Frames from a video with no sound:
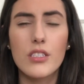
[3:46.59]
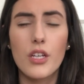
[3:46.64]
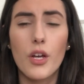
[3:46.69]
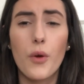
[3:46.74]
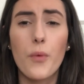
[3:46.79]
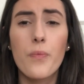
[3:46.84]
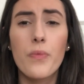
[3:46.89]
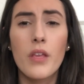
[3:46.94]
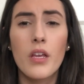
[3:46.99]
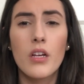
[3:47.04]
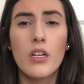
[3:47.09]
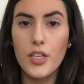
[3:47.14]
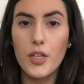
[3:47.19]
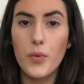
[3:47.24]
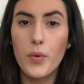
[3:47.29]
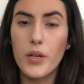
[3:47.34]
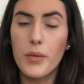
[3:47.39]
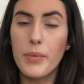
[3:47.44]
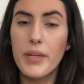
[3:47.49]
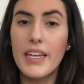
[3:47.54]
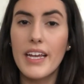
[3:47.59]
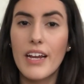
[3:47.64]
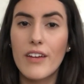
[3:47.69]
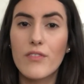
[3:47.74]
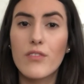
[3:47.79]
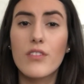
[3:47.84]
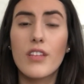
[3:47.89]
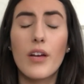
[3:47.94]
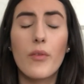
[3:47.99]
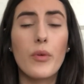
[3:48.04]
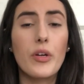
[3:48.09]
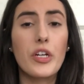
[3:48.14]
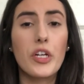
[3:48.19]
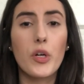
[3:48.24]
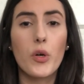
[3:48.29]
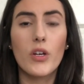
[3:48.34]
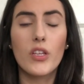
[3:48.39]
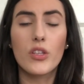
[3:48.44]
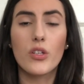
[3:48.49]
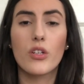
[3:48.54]
So you want to be careful that when you're
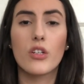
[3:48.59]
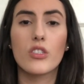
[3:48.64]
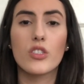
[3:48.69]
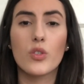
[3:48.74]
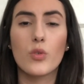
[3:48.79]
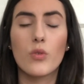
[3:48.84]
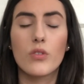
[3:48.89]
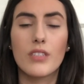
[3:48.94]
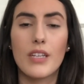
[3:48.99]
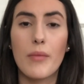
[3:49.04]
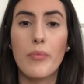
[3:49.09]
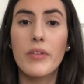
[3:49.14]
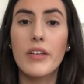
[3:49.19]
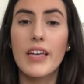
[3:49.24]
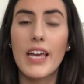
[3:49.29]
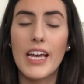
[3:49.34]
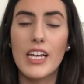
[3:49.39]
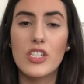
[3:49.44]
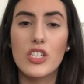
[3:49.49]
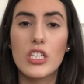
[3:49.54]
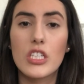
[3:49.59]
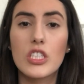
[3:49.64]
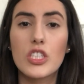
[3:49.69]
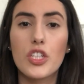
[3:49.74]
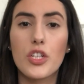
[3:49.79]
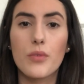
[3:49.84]
going through your school's applications,